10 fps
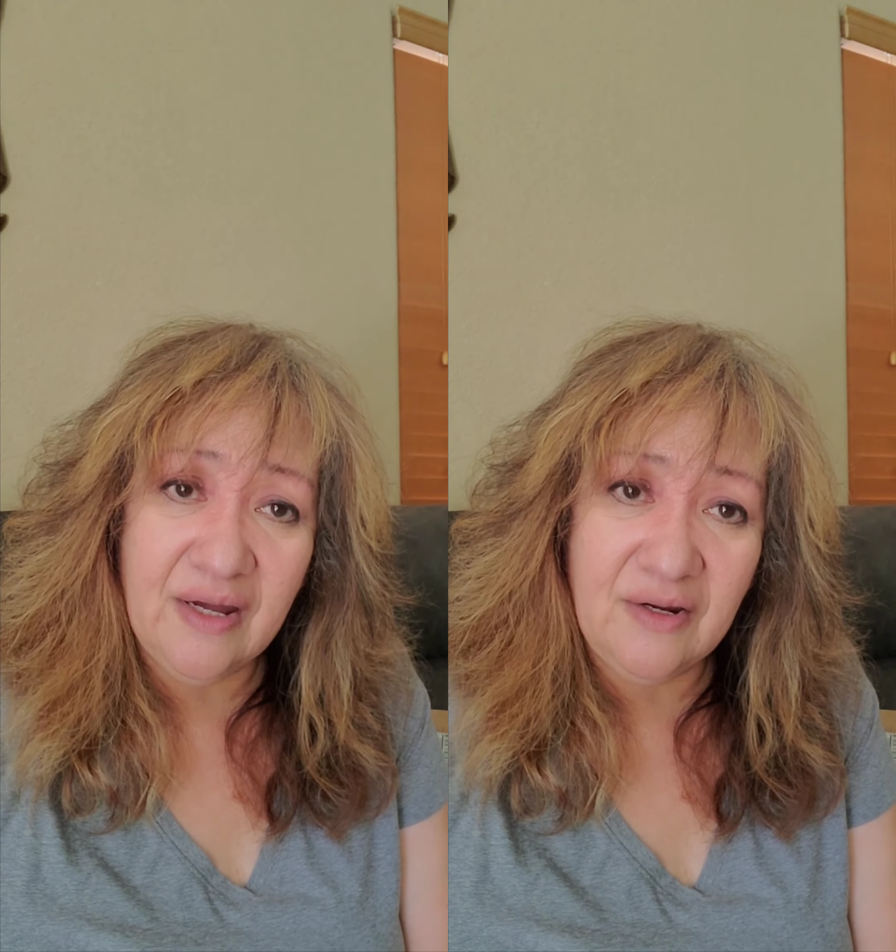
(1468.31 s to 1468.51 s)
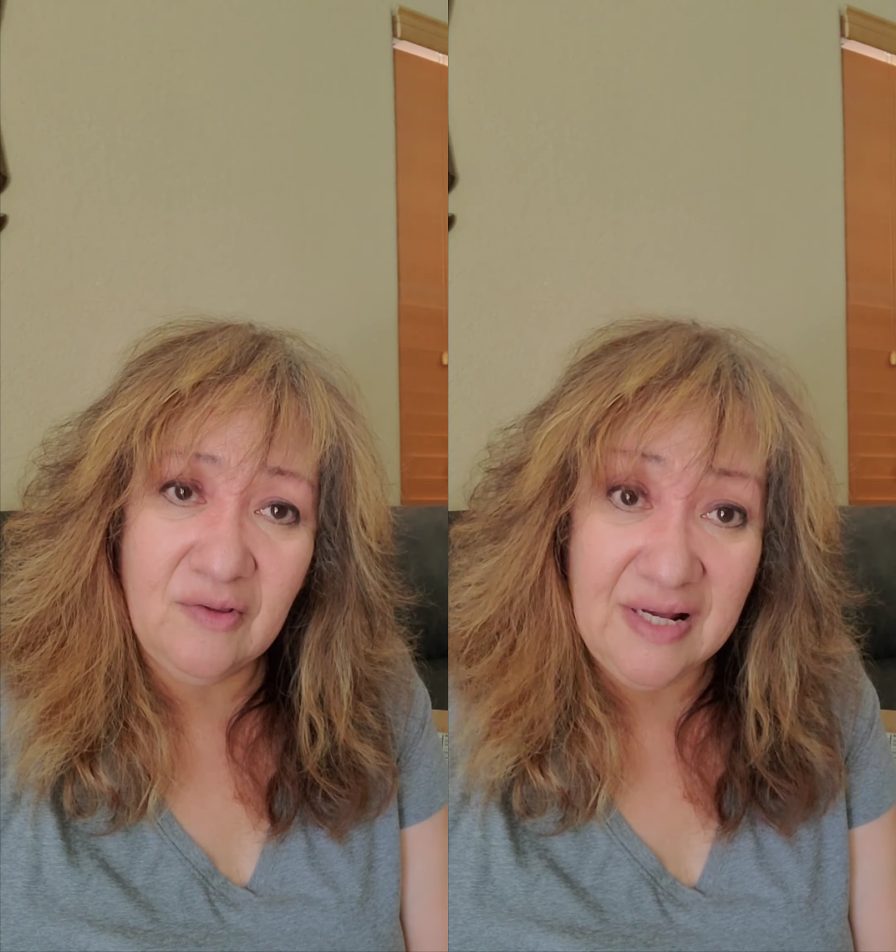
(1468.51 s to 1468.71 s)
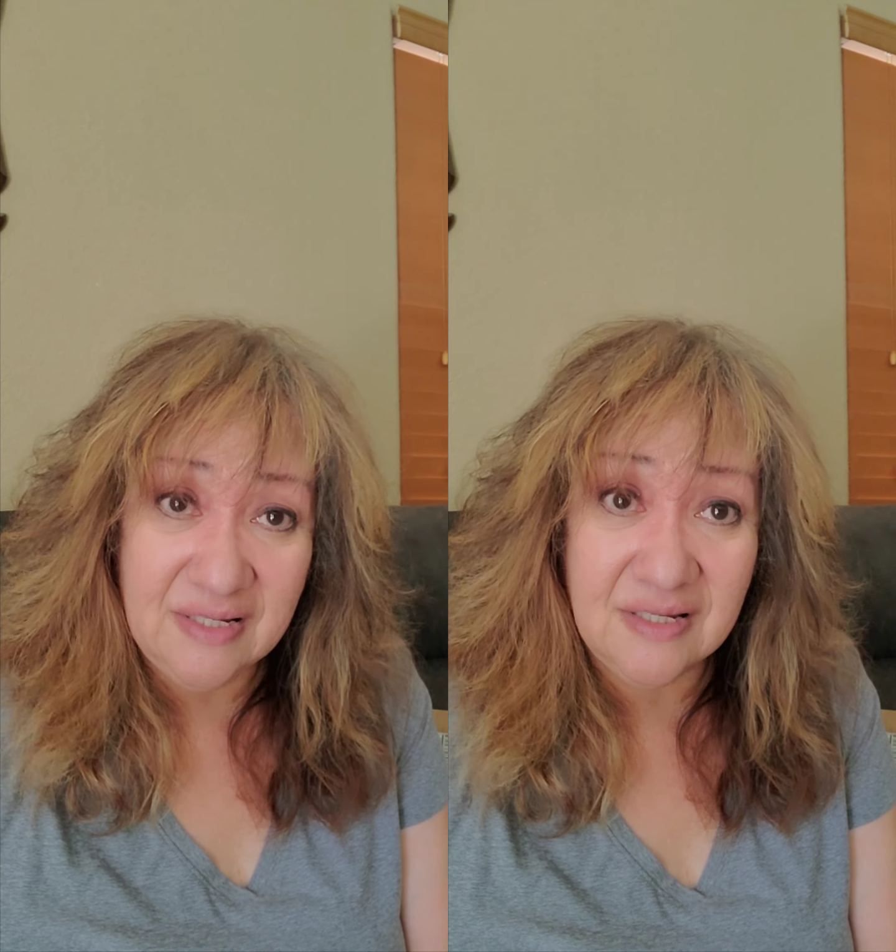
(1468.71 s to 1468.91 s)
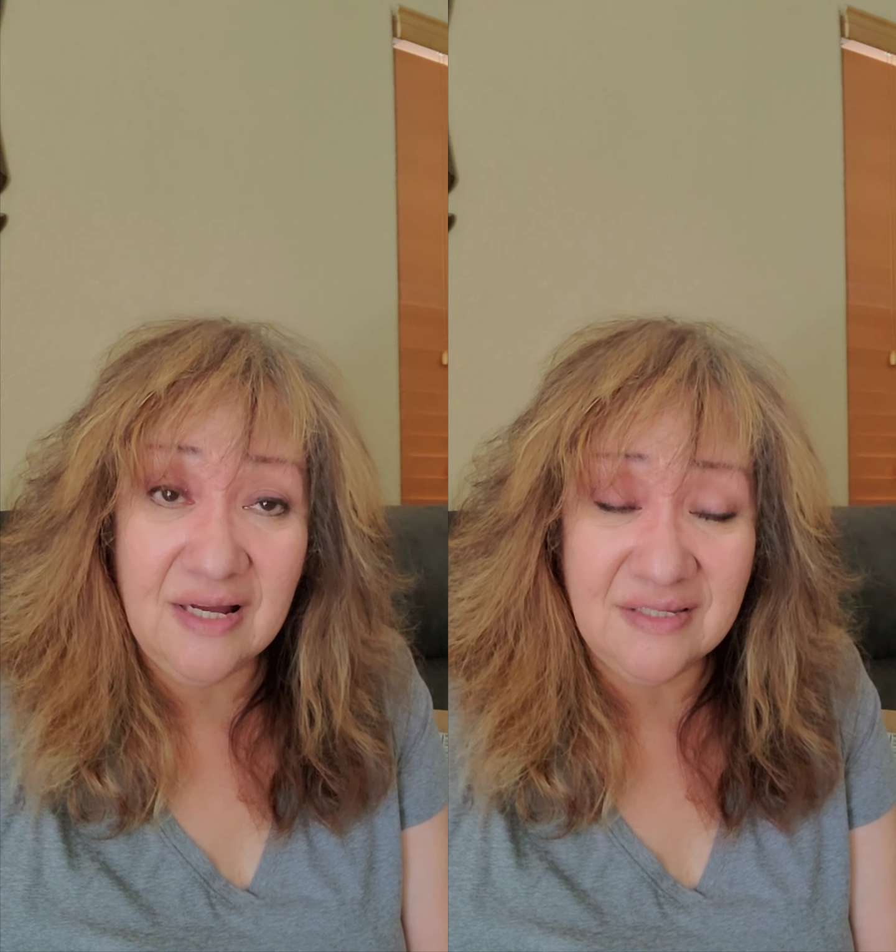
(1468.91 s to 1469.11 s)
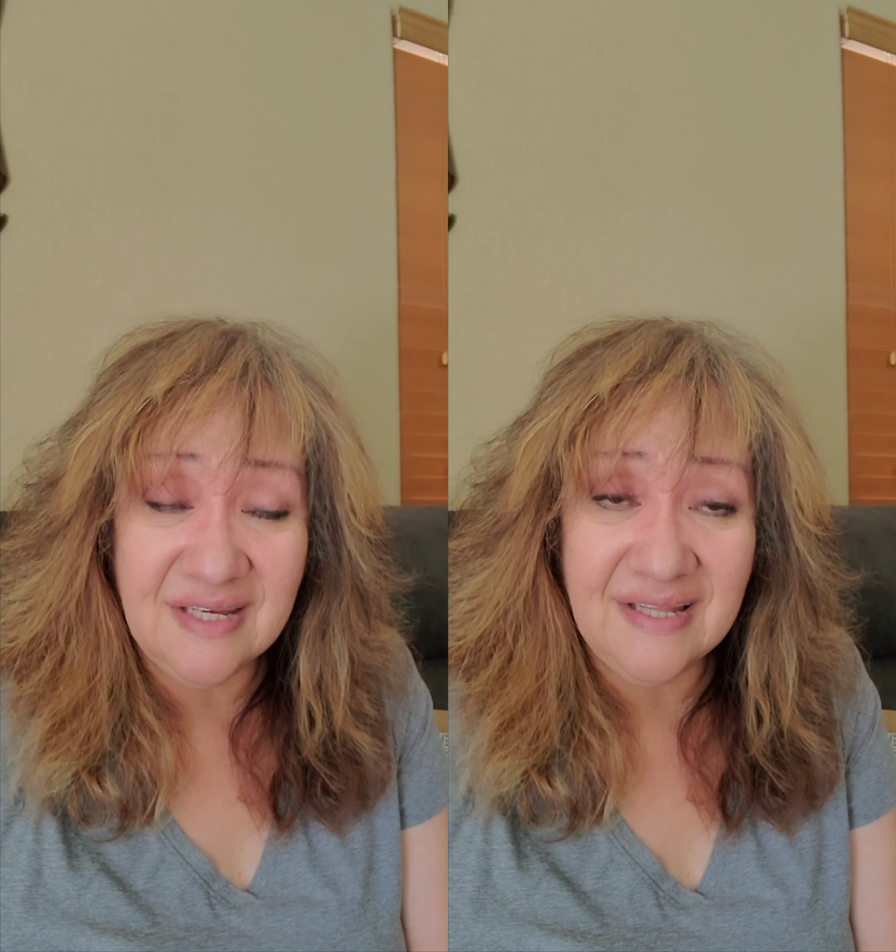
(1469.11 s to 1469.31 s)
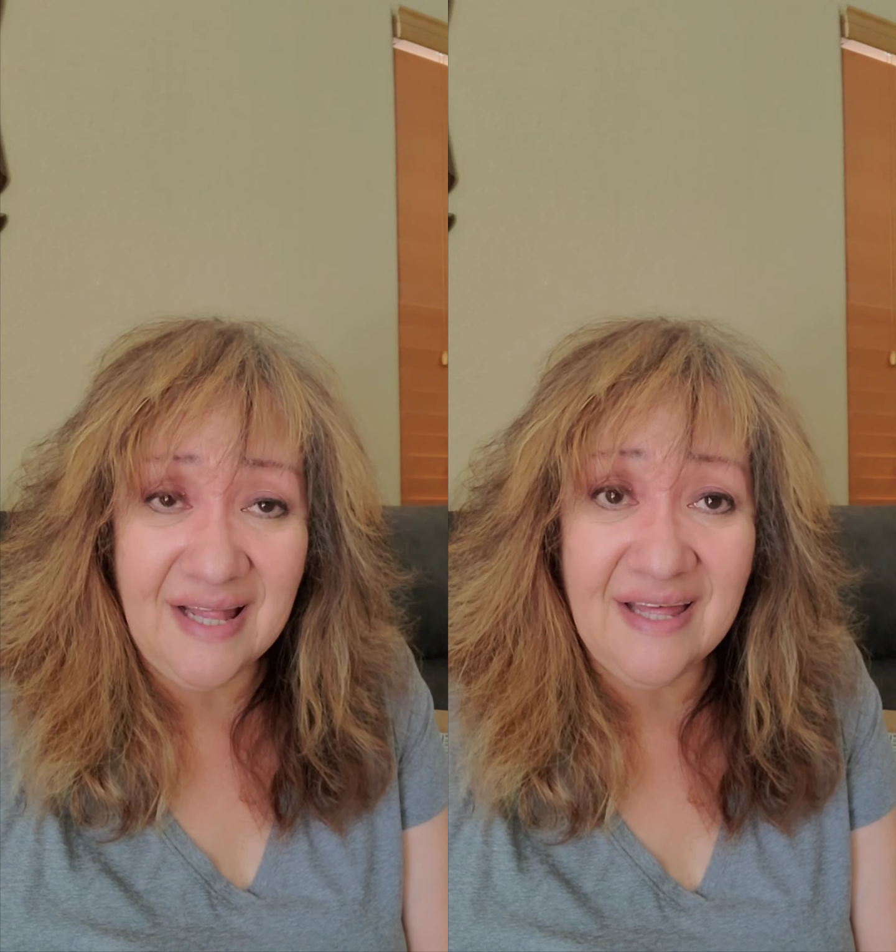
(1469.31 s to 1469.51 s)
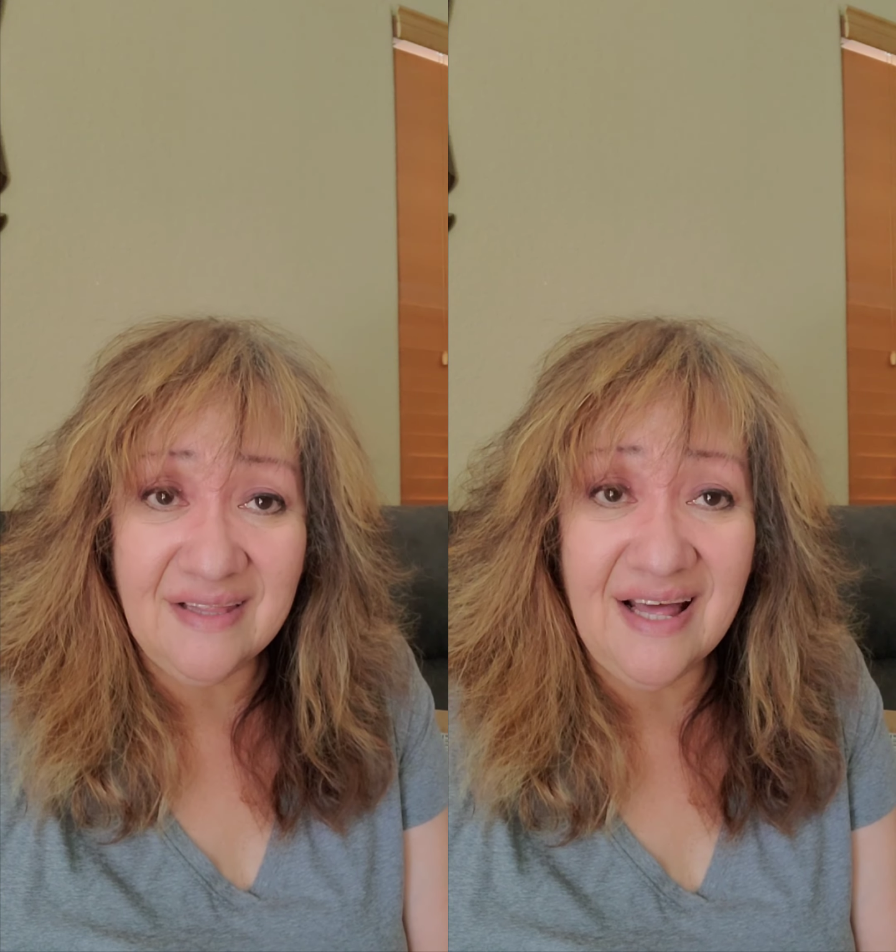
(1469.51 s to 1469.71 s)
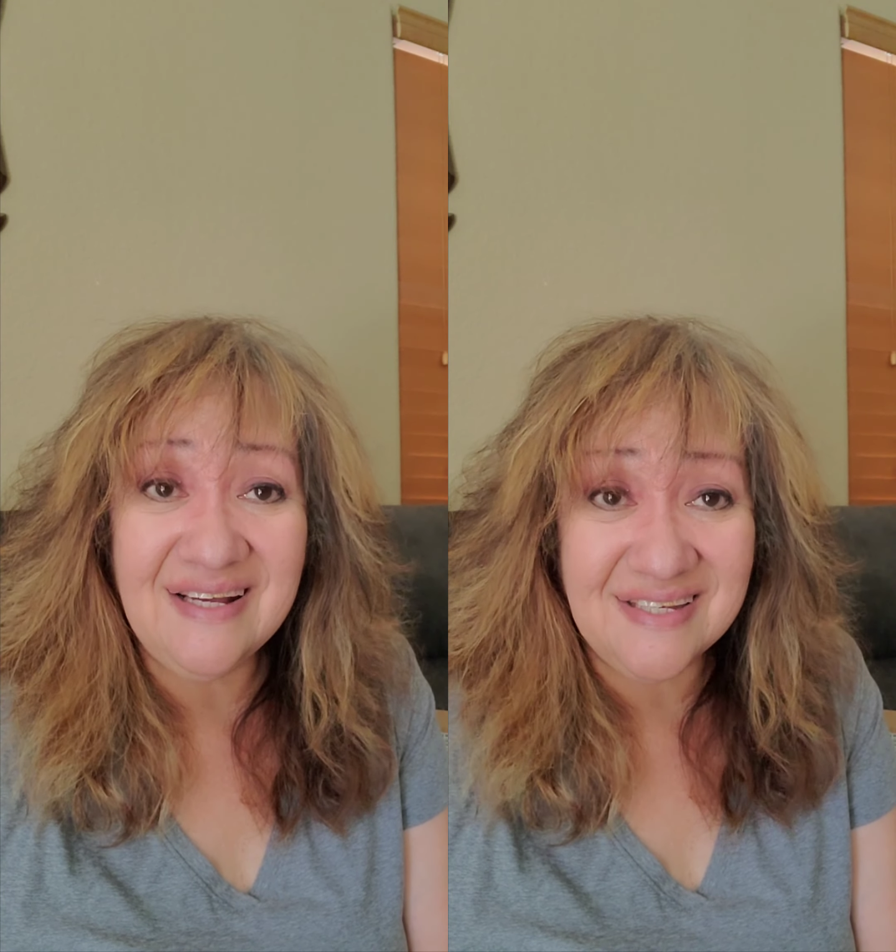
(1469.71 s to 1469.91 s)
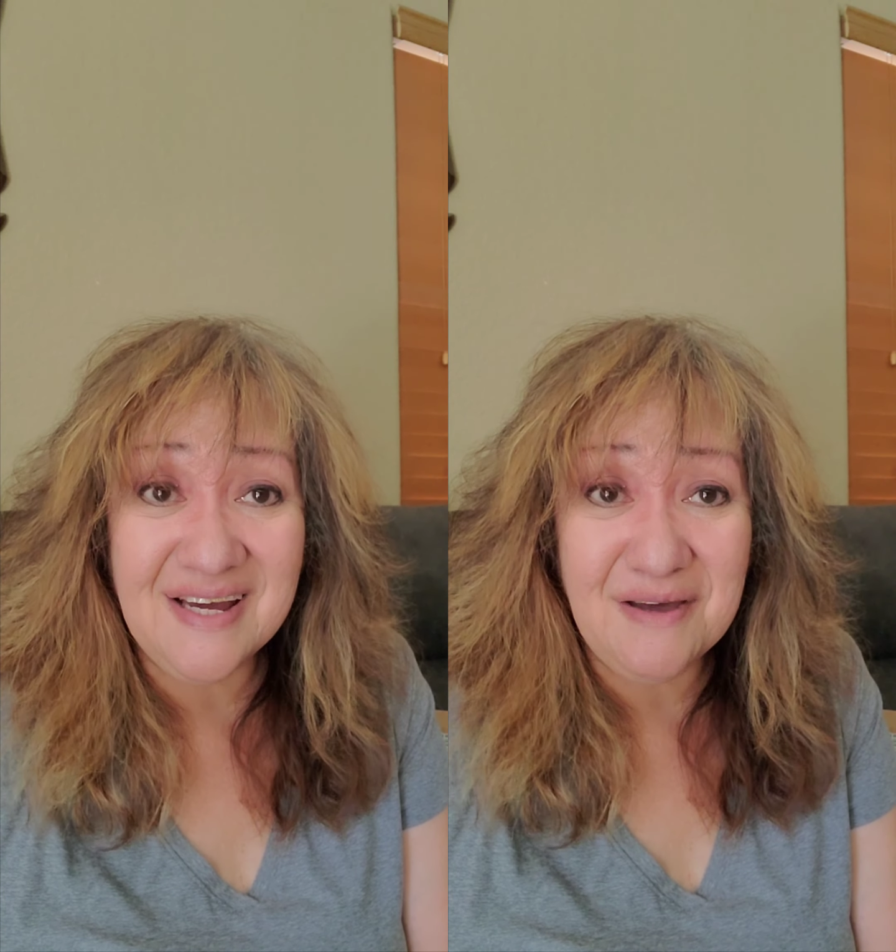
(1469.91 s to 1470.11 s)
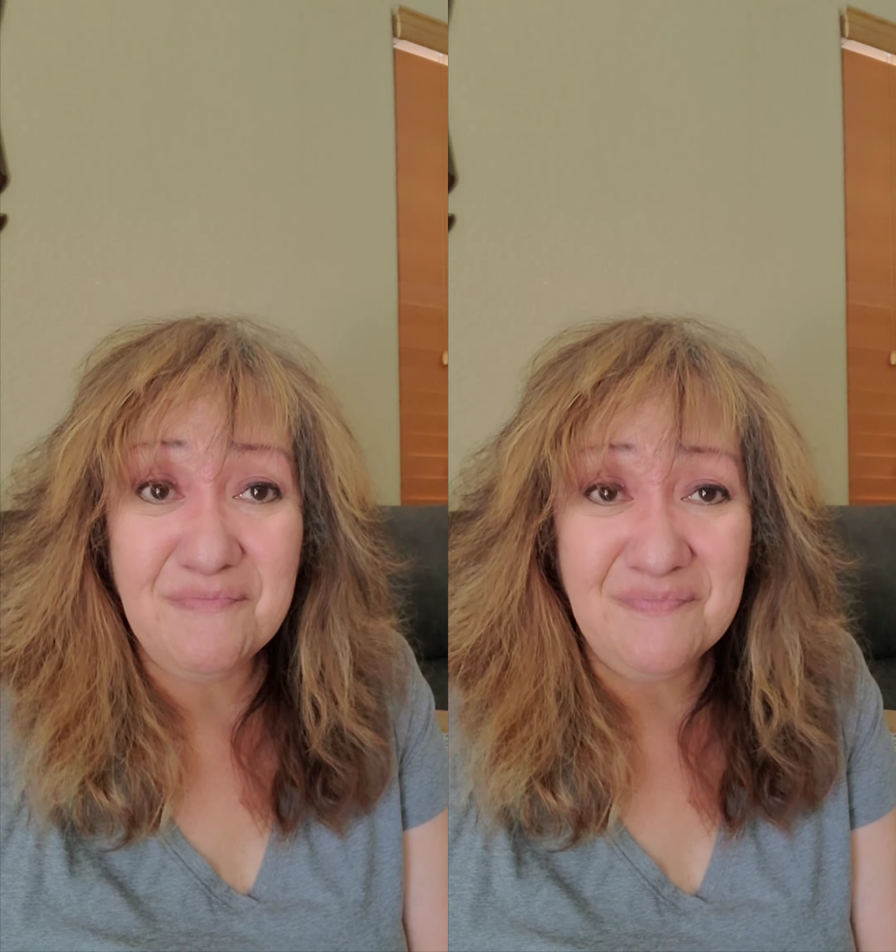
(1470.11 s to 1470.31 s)
I know last I said last
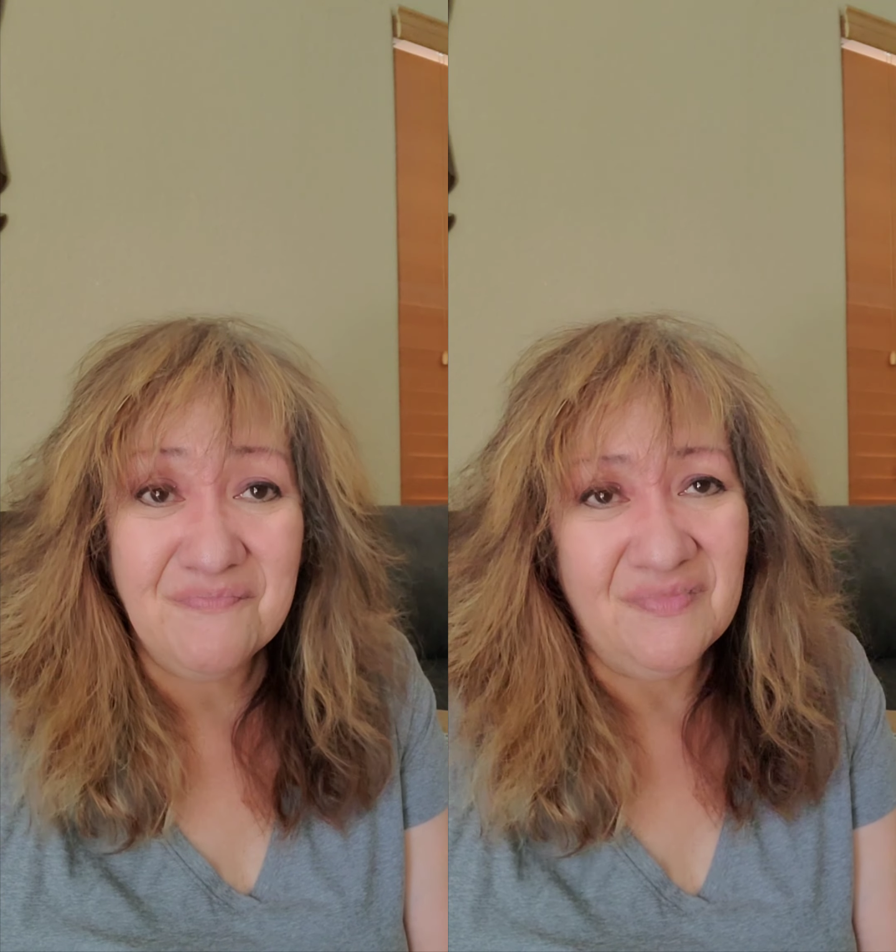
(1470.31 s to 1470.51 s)
time